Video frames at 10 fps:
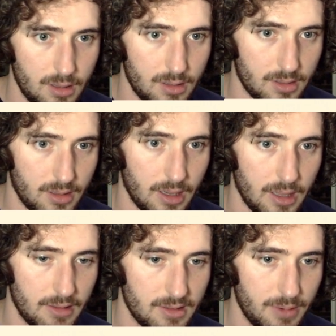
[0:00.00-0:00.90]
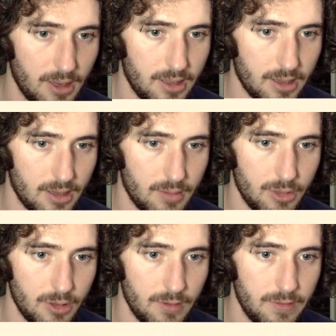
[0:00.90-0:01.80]
So yeah, that was probably a good
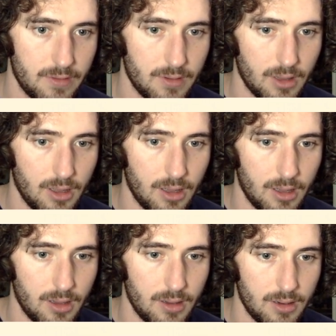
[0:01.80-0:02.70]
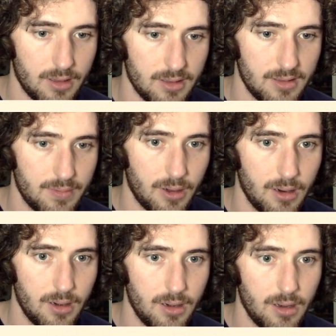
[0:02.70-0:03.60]
move on his
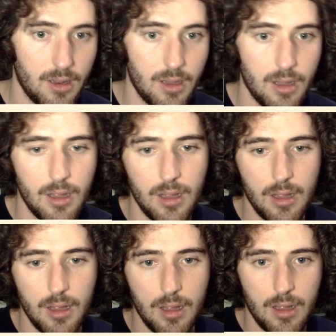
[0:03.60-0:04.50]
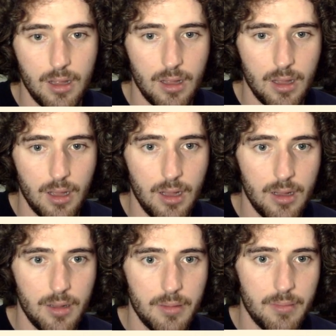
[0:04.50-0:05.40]
part.
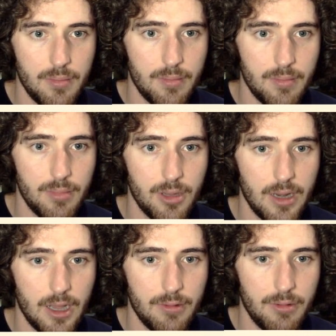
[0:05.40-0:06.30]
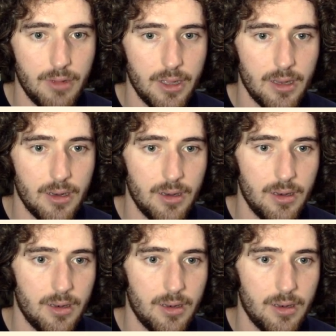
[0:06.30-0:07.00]
But now we win